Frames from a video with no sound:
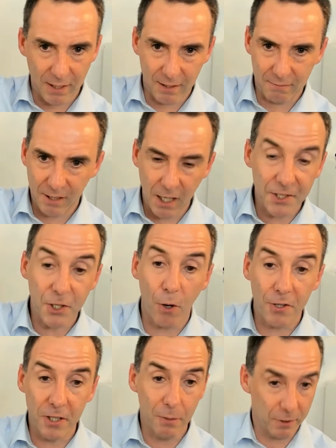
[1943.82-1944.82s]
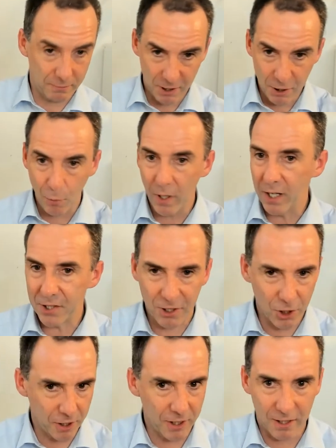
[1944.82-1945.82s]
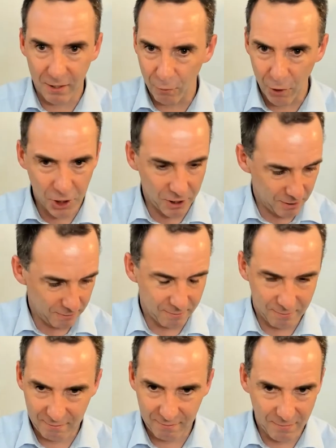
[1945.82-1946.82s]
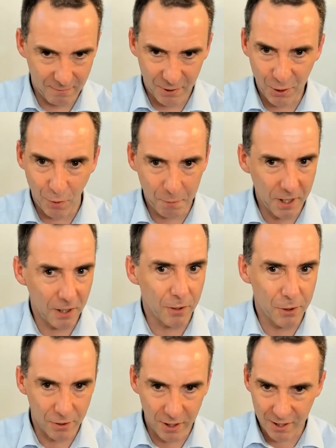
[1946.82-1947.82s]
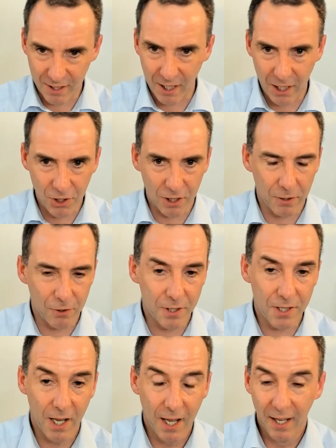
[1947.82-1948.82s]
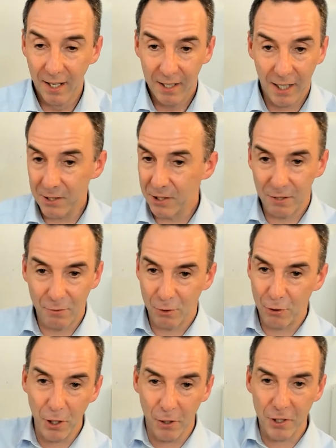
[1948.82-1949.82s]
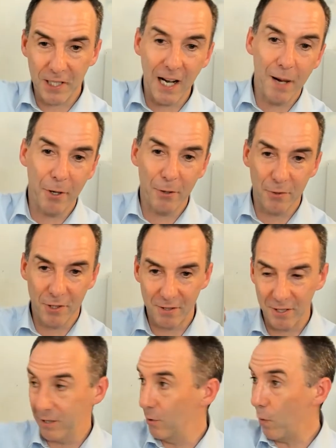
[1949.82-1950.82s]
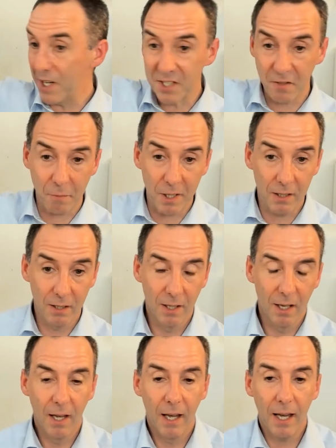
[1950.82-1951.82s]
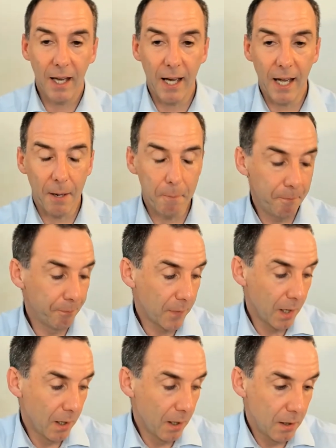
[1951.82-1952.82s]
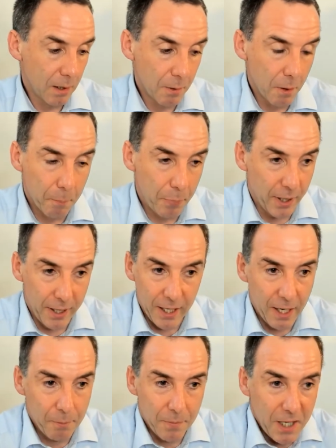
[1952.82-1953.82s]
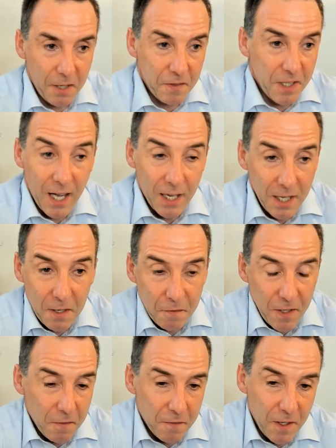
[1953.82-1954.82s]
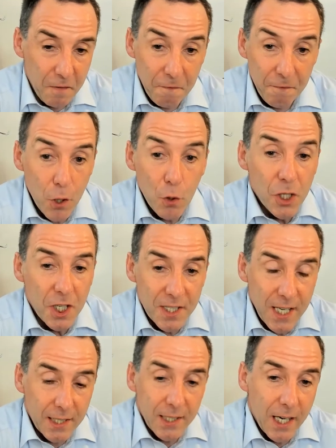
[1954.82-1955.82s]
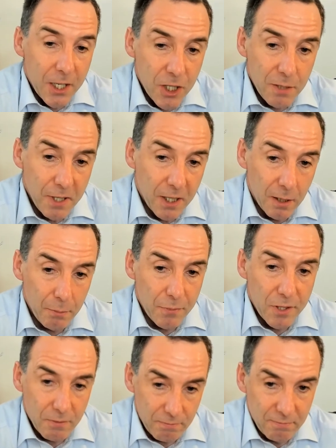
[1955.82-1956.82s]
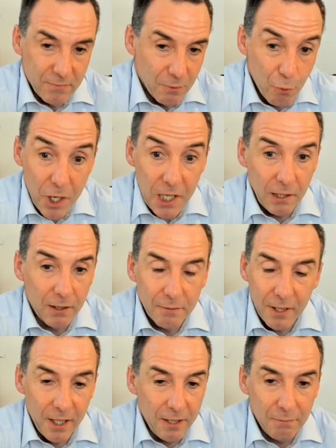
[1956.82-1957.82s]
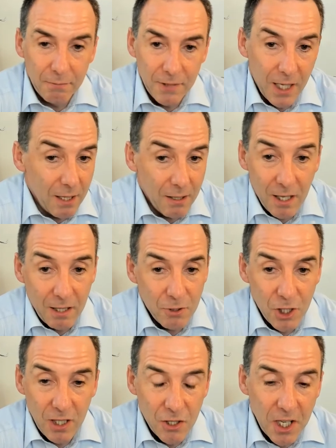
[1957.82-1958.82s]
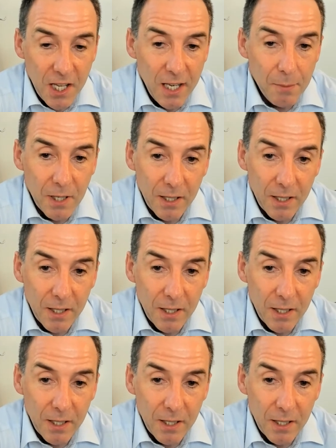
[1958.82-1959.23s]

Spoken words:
Consortium with the US, China, Russia, European countries, Asian countries, it's 300 kilometers to the west of me. But if fusion technology becomes real, then change the game,